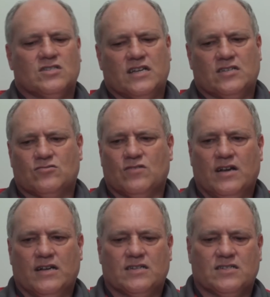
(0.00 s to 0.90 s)
six
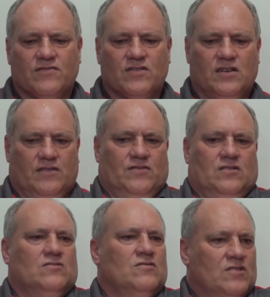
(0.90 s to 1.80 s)
strikers, if, if you
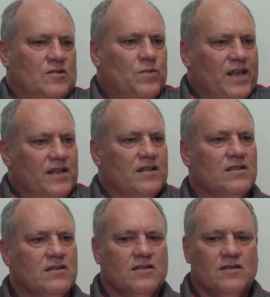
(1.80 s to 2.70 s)
look at Wigan,
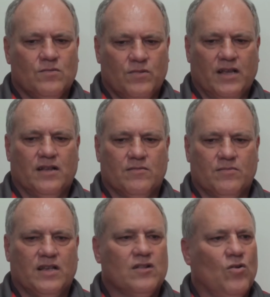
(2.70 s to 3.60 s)
Wigan
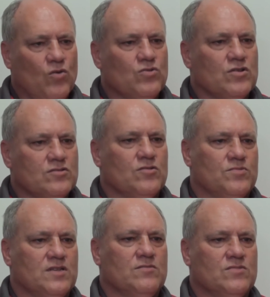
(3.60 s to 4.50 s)
beat all the
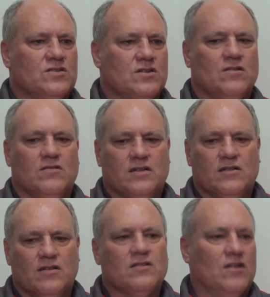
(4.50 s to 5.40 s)
top teams, mm. you know, and
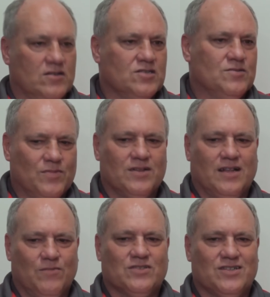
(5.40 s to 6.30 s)
not us, but
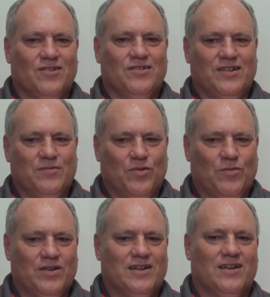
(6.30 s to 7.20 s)
that was the only team
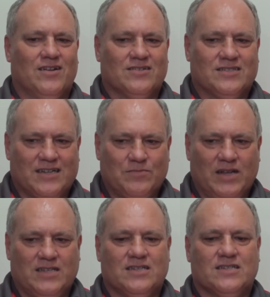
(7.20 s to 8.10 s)
probably in the last six
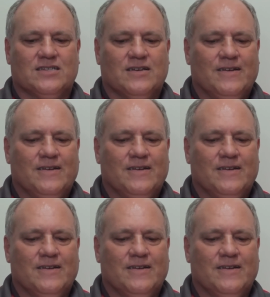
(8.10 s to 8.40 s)
matches.